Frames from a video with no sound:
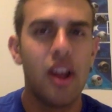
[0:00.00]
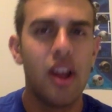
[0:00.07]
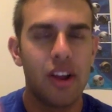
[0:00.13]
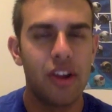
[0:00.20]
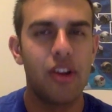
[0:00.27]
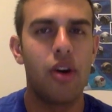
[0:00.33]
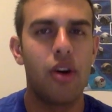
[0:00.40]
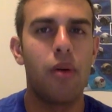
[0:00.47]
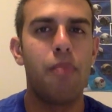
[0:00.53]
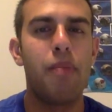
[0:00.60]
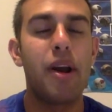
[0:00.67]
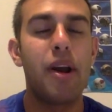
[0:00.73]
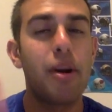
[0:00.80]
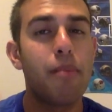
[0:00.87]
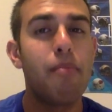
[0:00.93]

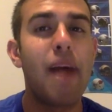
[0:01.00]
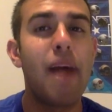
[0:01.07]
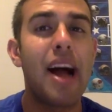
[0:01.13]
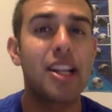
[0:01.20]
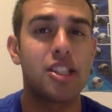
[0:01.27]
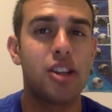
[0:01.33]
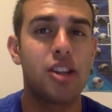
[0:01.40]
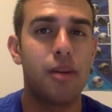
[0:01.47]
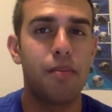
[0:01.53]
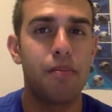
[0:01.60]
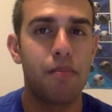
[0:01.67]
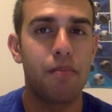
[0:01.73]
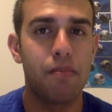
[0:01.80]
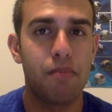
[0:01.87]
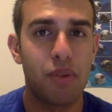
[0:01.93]
better matchup
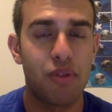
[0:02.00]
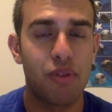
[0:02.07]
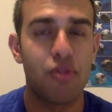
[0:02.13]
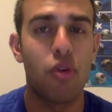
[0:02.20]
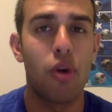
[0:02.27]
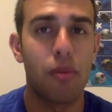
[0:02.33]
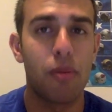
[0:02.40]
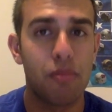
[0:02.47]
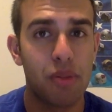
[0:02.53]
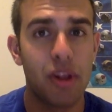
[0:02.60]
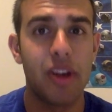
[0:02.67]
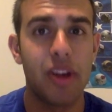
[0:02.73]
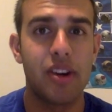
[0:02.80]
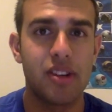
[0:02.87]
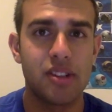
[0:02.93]
performed
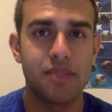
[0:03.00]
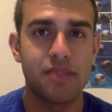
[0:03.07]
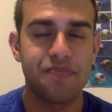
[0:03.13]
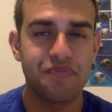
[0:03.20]
players.